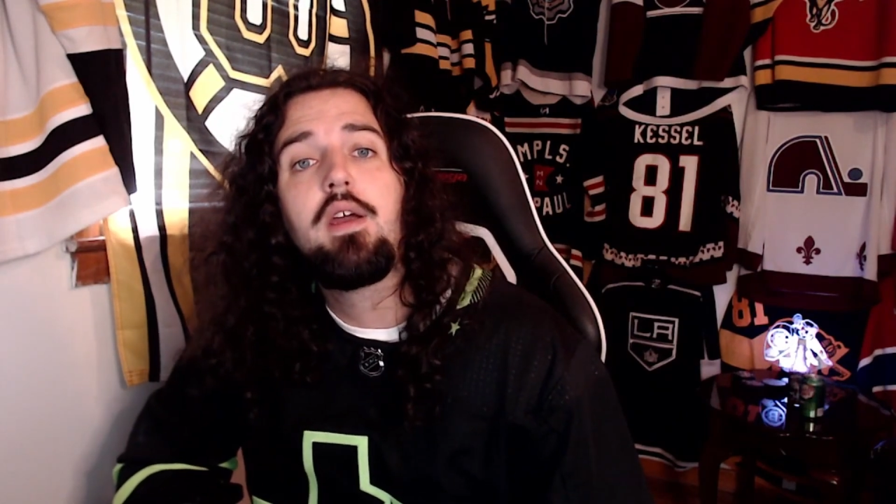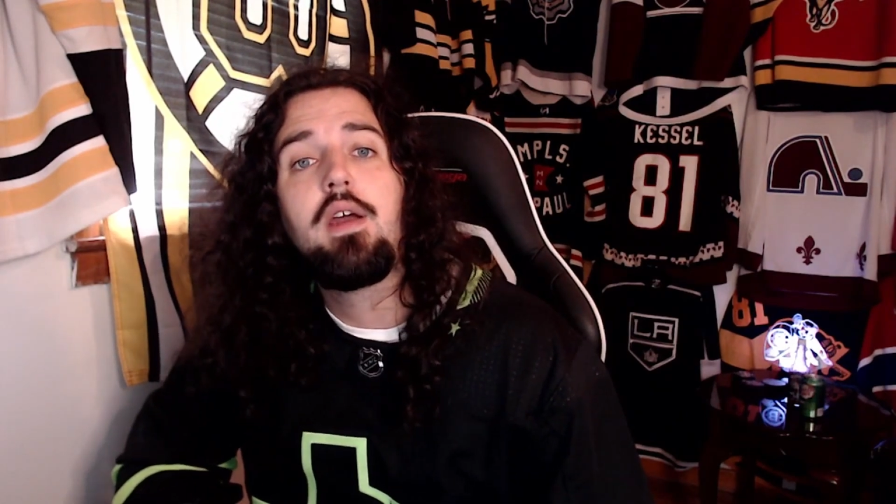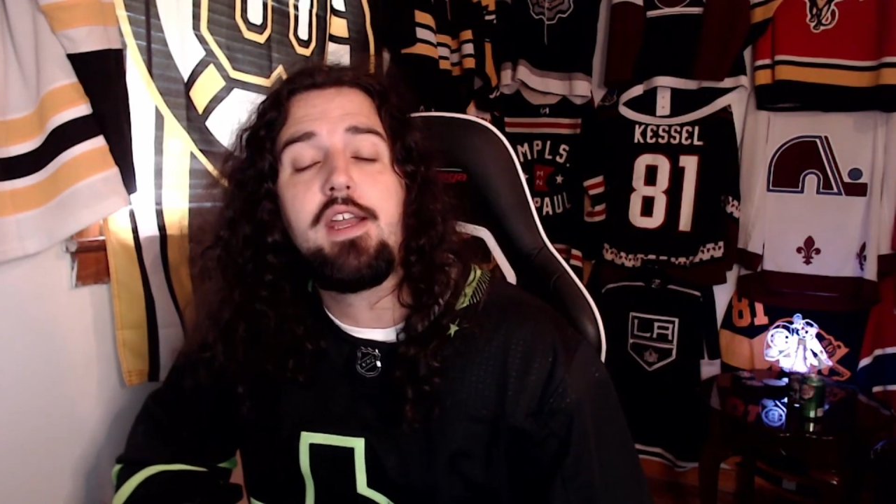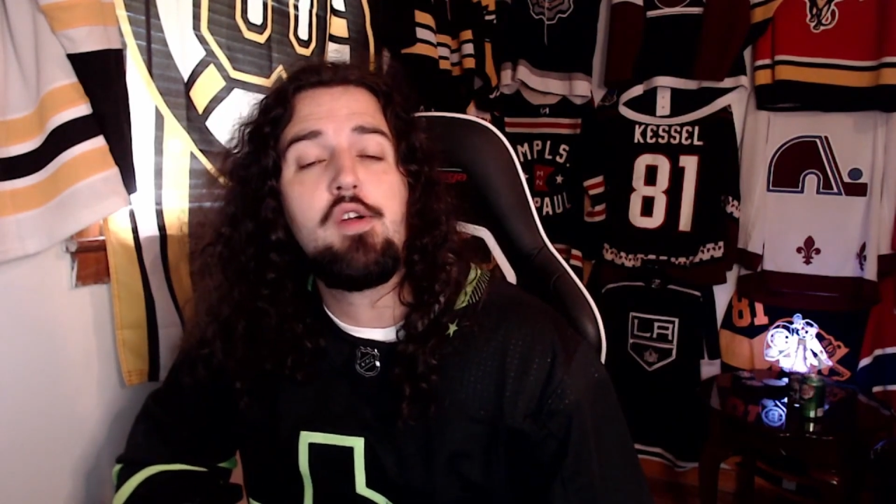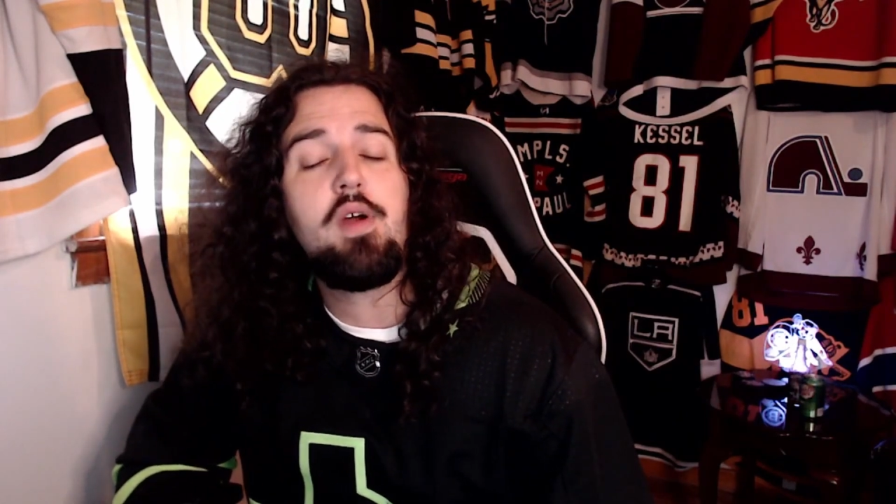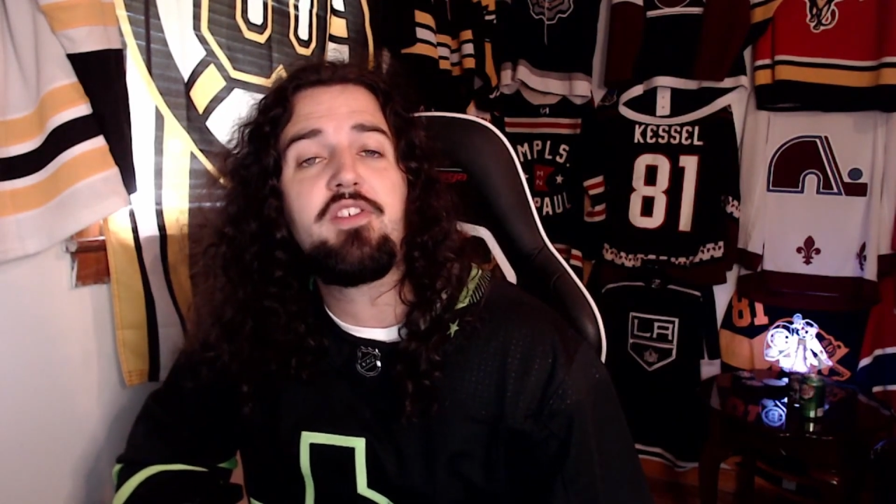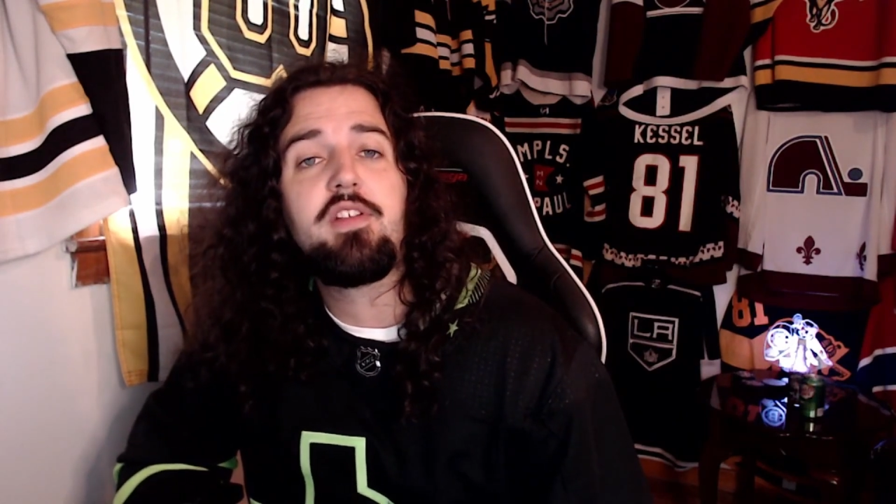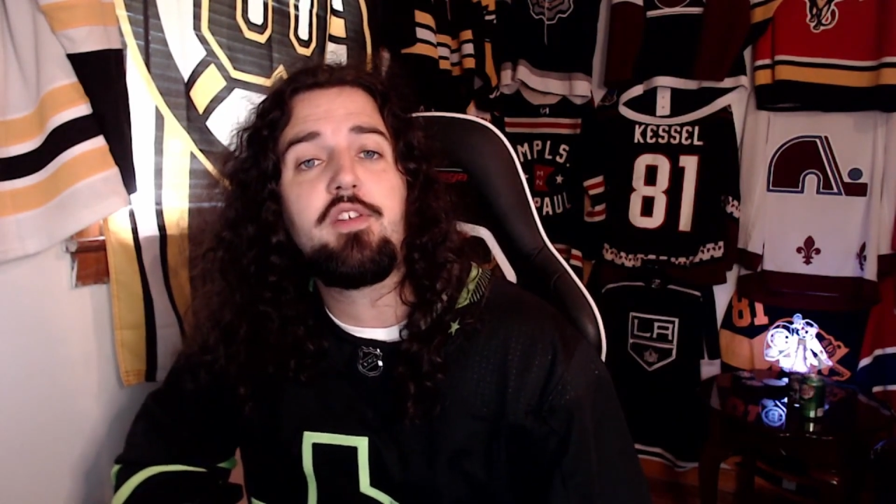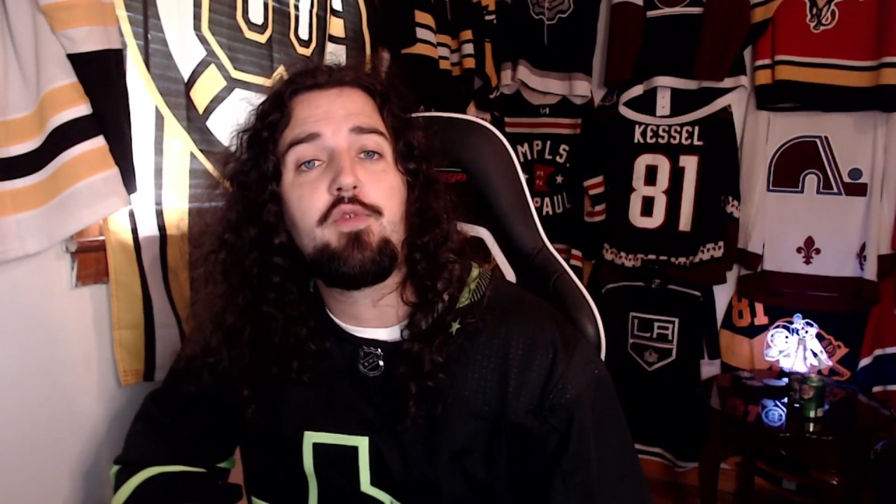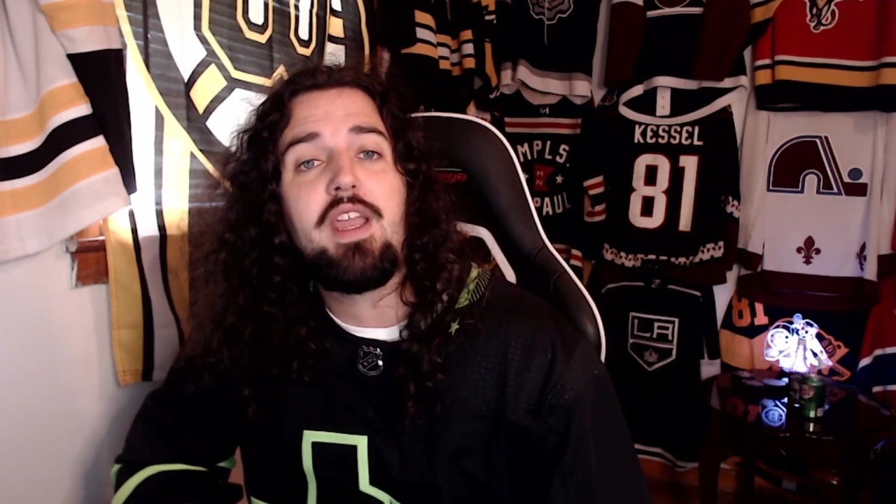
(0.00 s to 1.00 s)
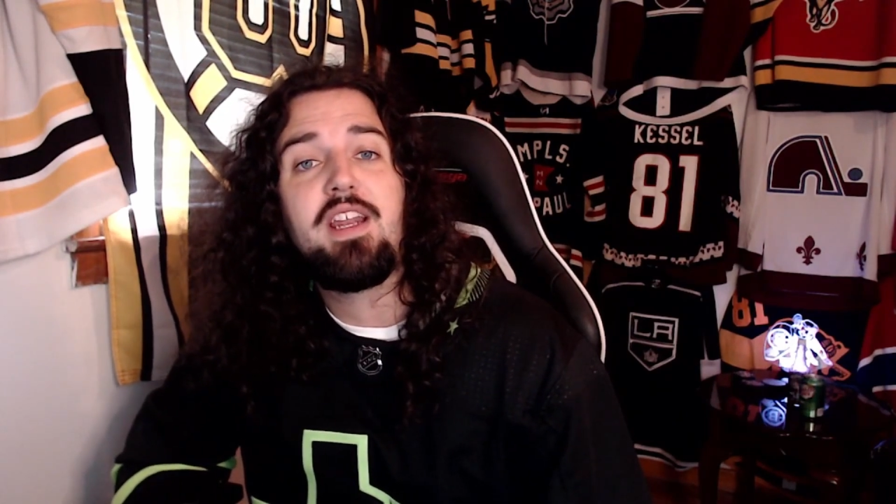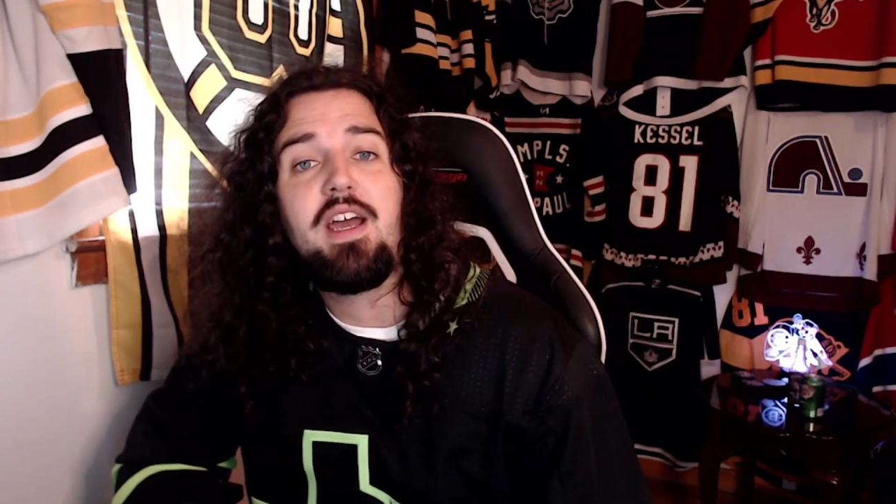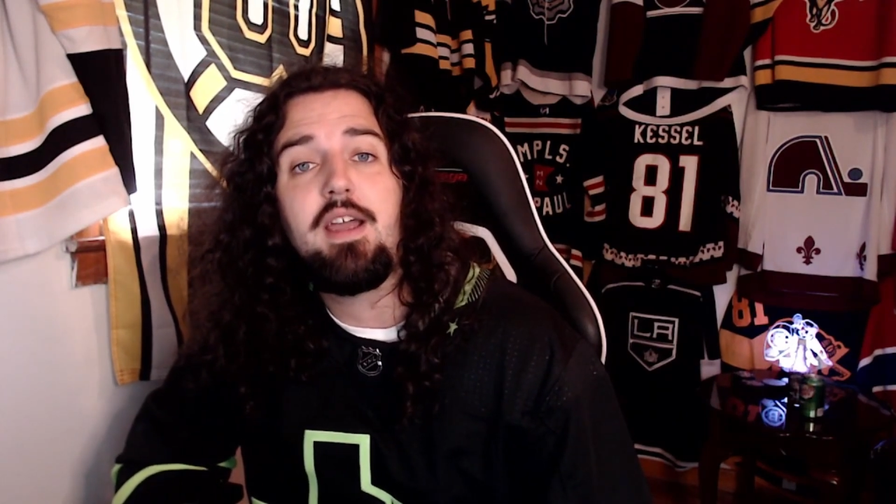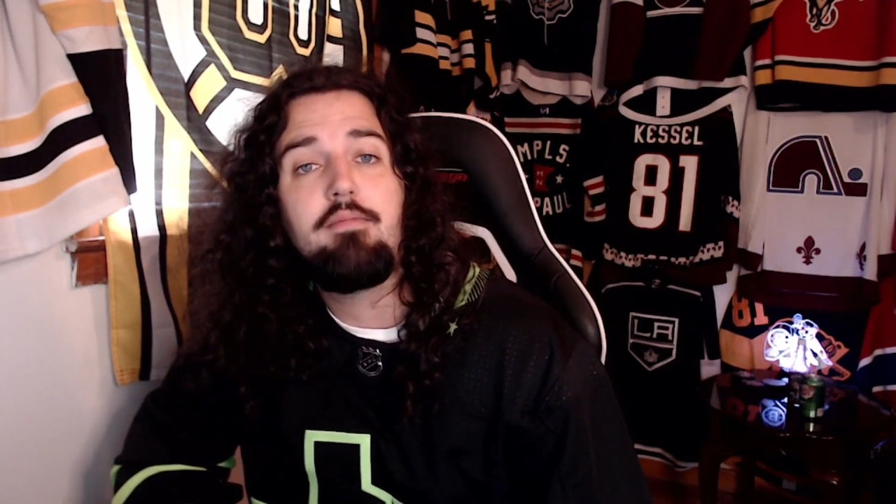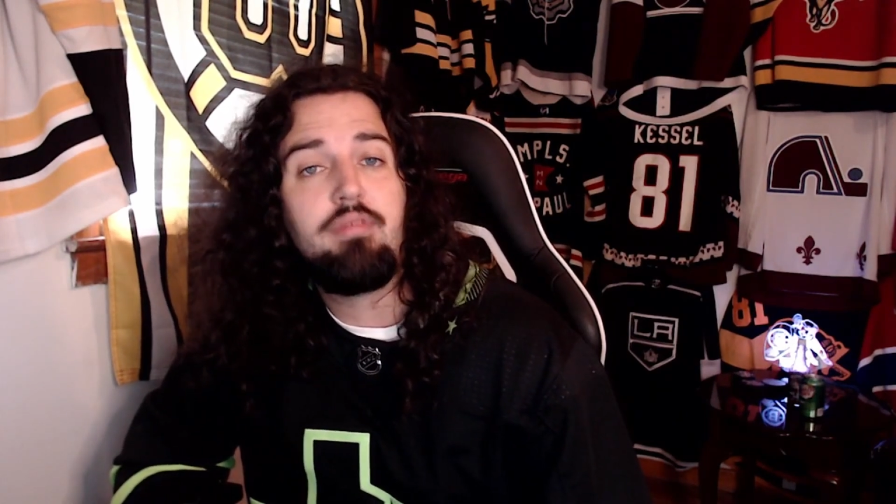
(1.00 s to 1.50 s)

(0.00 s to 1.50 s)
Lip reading: I know I said this for Anaheim,